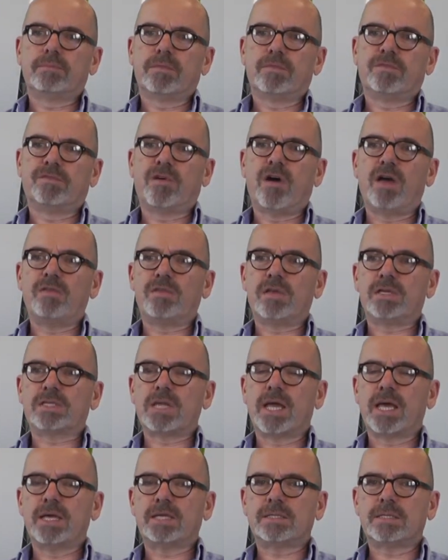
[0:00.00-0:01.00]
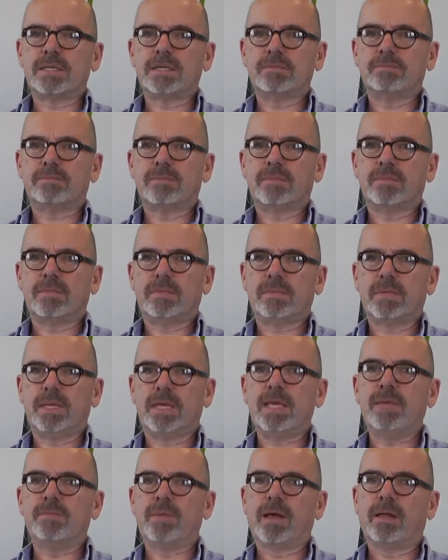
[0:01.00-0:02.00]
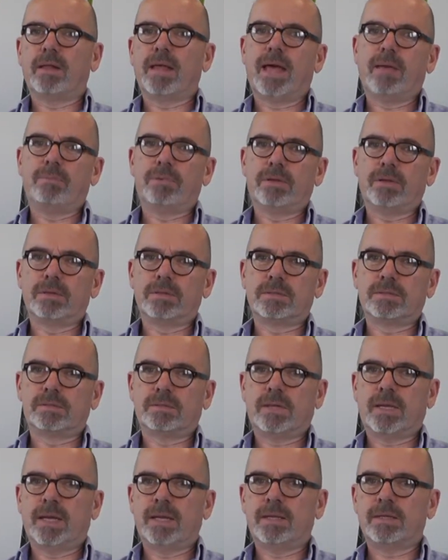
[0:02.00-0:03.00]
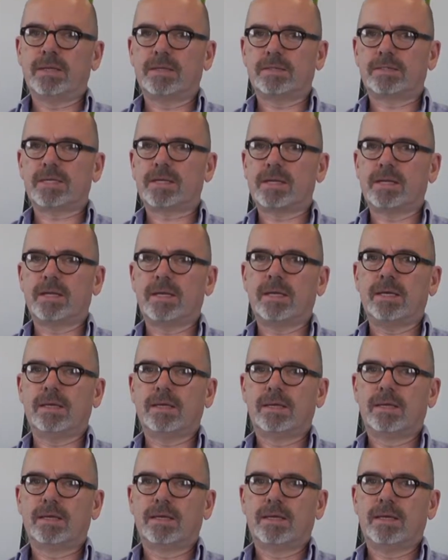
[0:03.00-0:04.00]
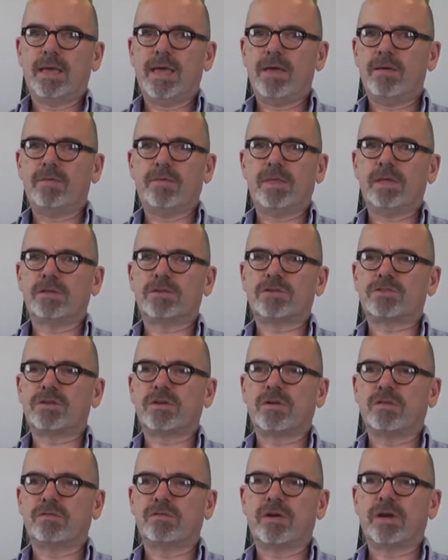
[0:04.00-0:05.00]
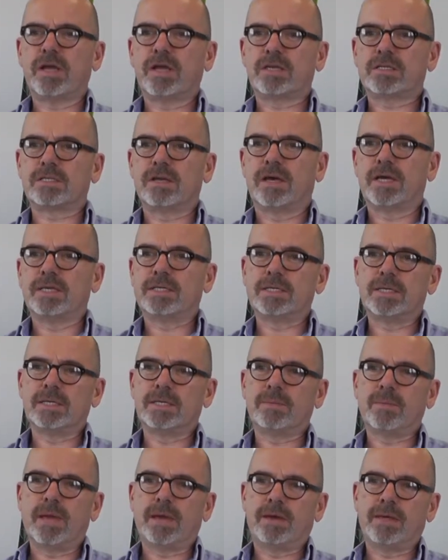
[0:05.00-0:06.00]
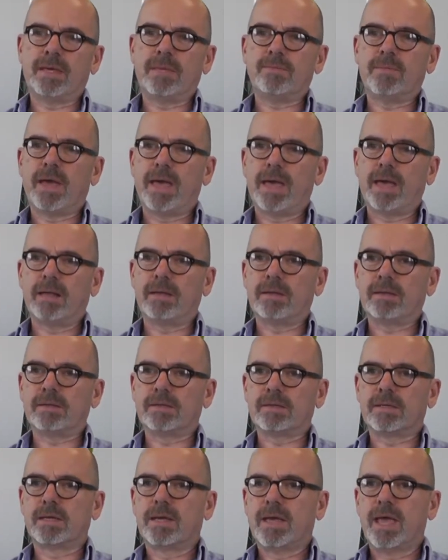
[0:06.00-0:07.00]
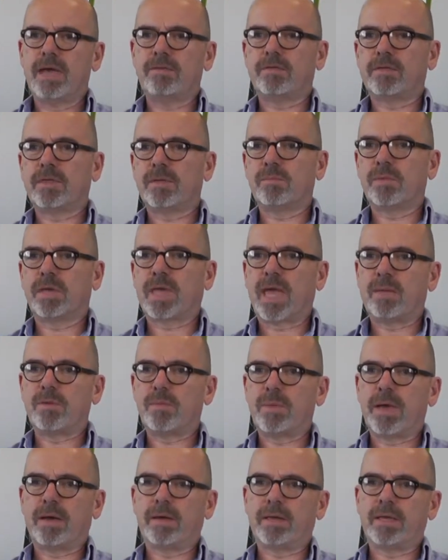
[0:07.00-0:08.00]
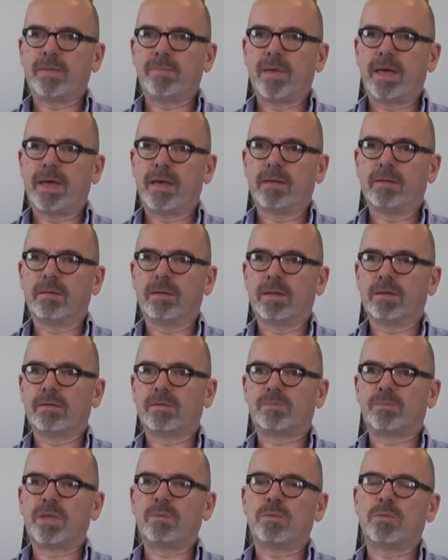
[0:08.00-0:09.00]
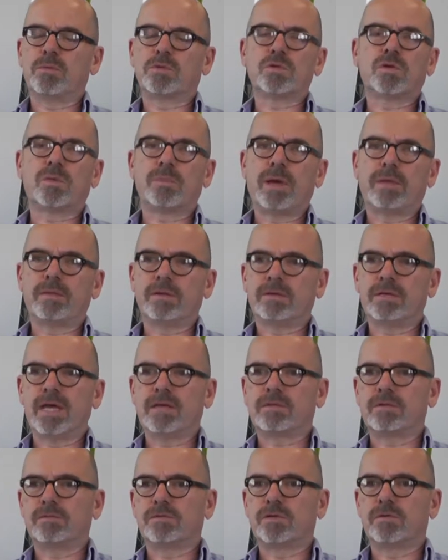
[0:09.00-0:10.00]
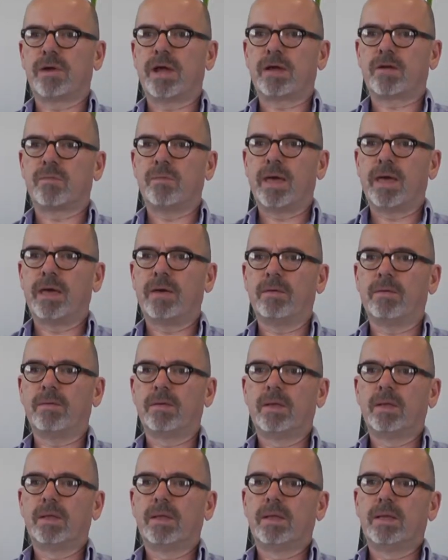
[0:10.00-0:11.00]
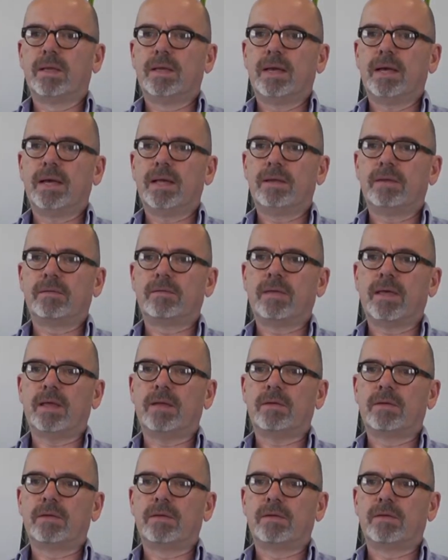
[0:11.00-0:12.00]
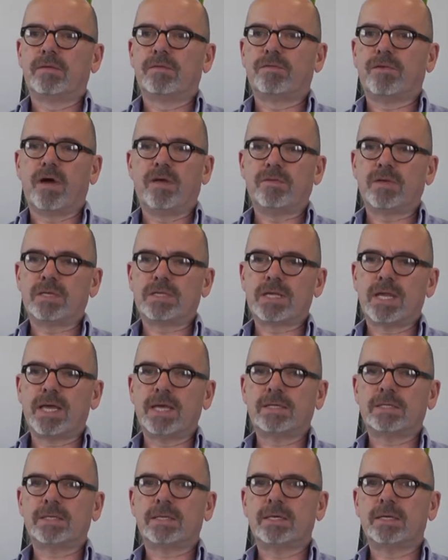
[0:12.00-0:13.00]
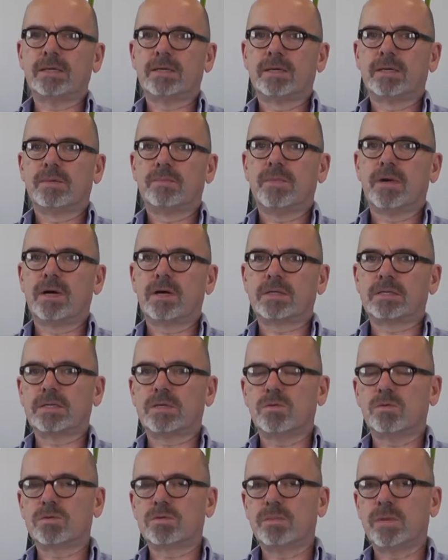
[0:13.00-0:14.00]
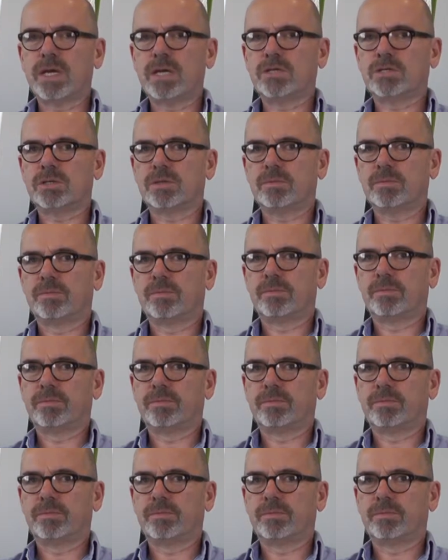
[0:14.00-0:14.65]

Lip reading: 5 years later, email happened, and suddenly the industry got very excited about email and everything became about email, and people would talk about the death of direct mail. And then 5 years later, marketing automation